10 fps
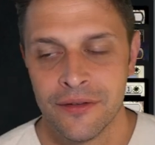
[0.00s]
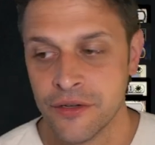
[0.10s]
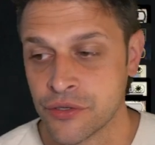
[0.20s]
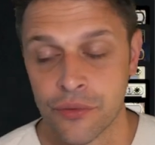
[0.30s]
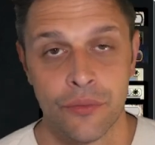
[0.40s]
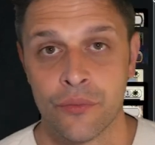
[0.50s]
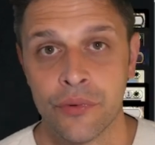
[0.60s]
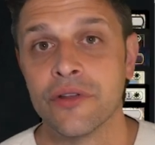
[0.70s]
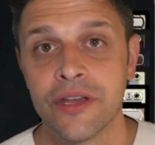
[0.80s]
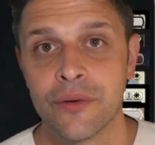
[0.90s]
So
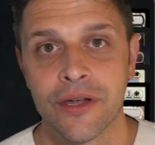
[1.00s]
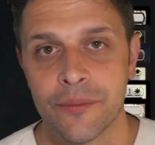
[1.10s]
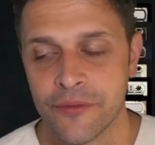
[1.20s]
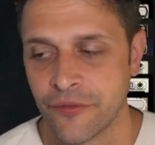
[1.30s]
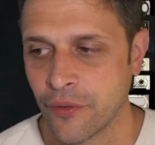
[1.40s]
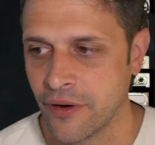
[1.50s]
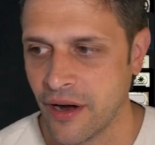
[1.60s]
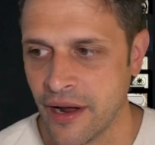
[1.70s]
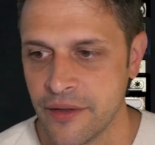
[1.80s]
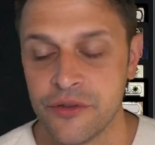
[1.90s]
really quick, before
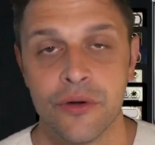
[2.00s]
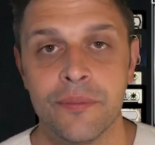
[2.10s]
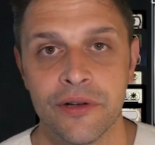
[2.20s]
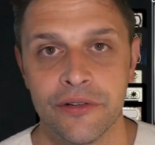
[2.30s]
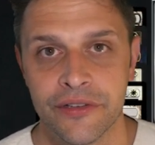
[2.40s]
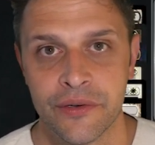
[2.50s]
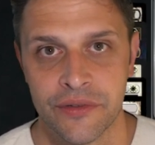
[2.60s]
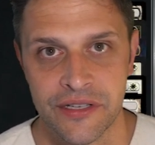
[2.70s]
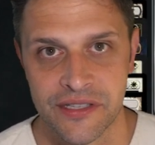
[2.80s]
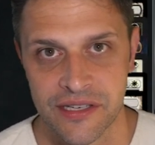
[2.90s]
I do a build in on
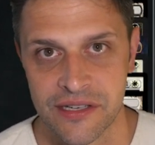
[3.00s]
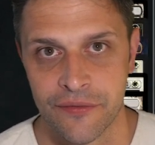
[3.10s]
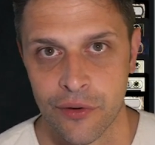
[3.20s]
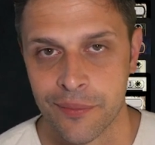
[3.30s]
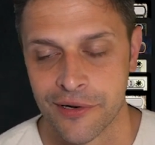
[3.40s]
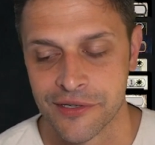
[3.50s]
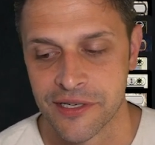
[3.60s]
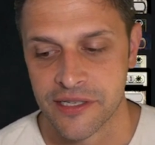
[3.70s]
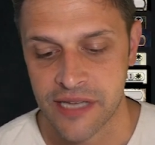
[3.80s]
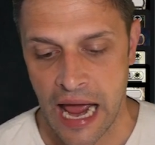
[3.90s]
these 64
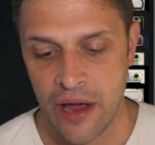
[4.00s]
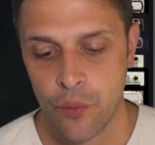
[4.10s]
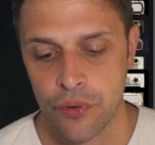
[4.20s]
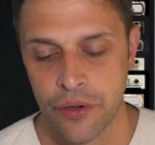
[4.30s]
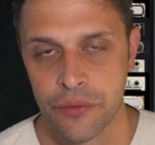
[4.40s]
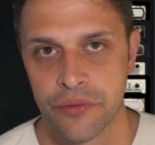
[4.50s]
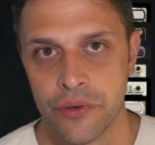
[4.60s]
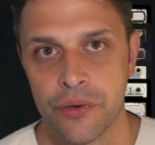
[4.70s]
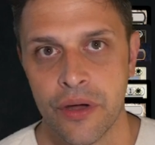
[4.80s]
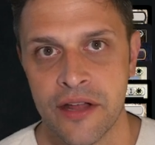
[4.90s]
persons, I will go
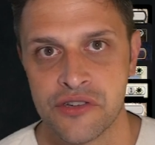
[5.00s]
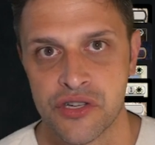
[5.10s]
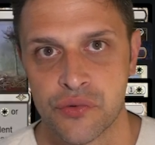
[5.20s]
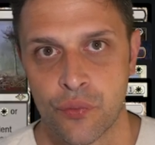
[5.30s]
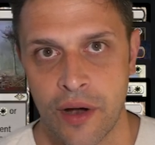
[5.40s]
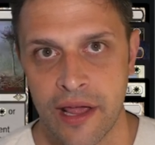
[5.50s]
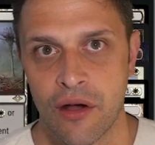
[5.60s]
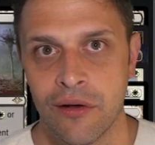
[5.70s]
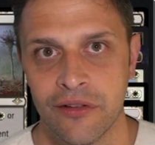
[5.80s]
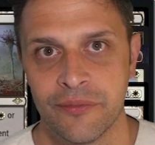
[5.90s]
through and just rank
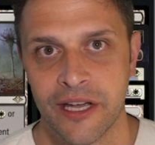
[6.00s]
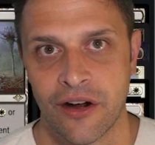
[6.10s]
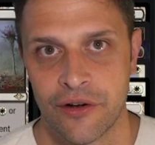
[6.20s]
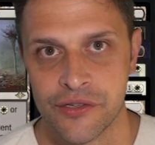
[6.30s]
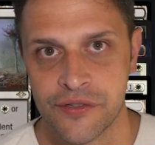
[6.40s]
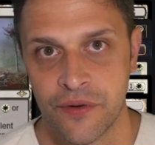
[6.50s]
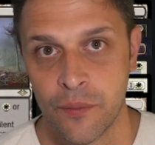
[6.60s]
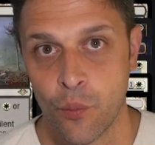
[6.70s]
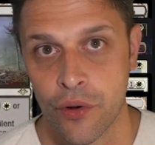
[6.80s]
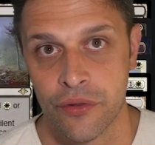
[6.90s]
all of my cards
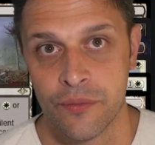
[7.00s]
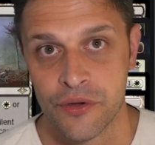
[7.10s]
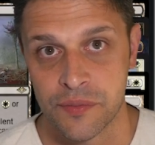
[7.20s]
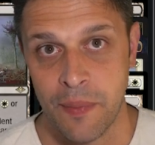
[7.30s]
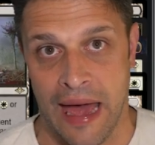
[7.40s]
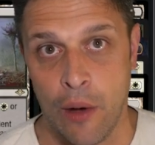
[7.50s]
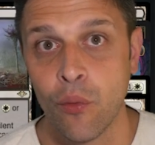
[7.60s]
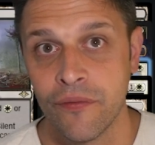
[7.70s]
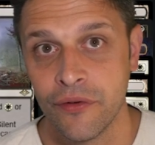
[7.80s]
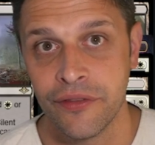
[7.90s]
from what are the most
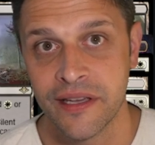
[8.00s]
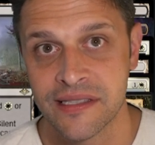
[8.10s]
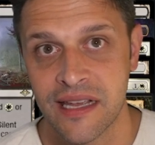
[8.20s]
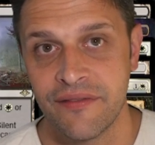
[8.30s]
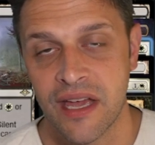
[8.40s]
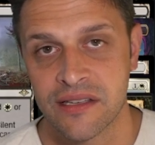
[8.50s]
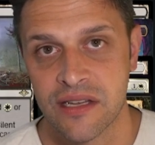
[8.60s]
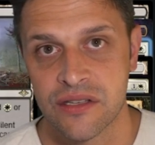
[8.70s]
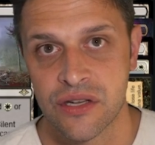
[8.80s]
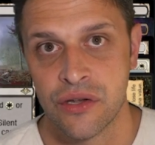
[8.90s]
powerful things I have
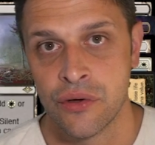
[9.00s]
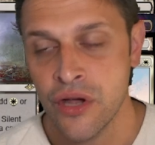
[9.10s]
access to